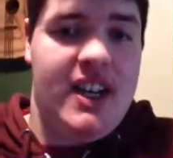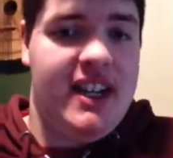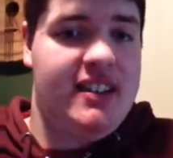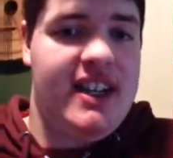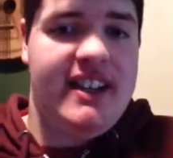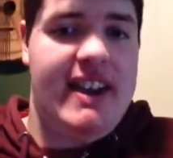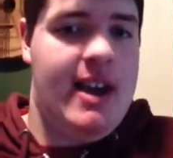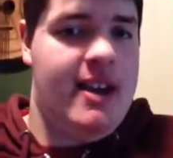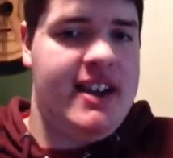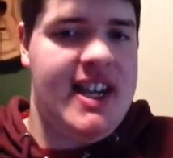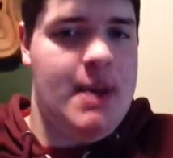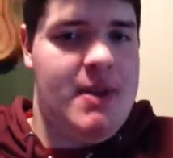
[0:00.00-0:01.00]
I I can't
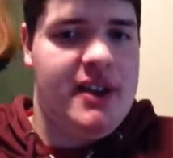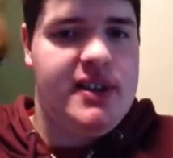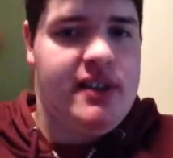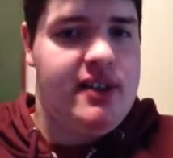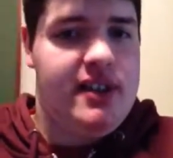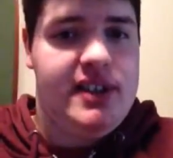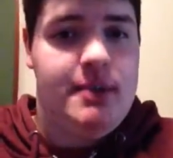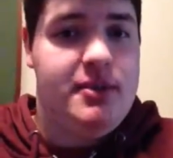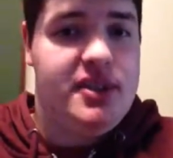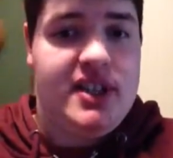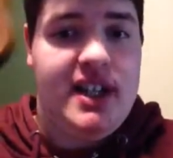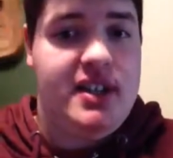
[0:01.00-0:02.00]
I can't make sense of this. I'm
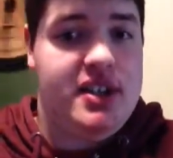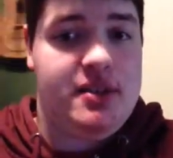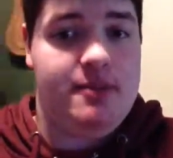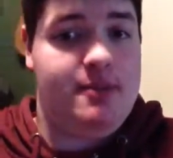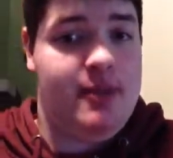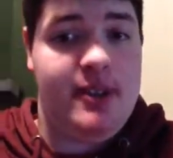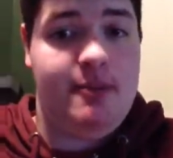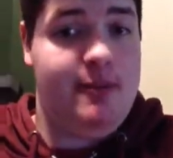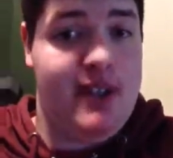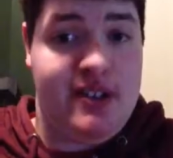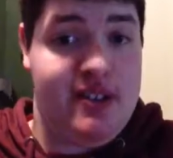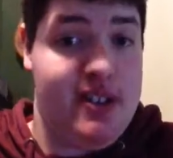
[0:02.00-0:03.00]
just I just what
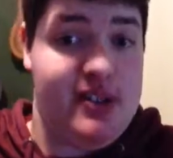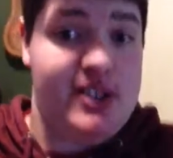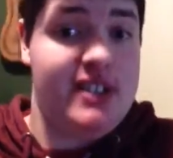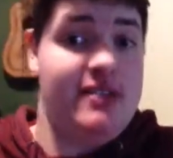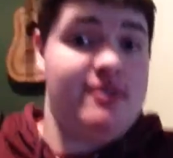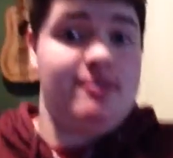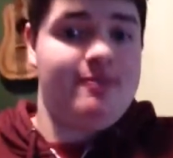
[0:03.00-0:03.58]
fuck this. I